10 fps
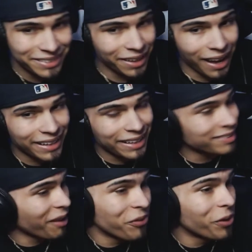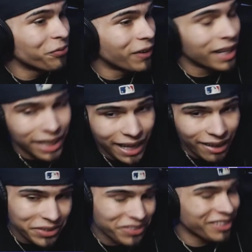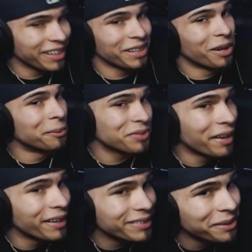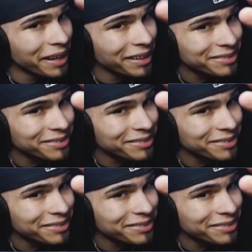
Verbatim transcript: I guess I feel funny now. Shit, you know what I'm saying? Until next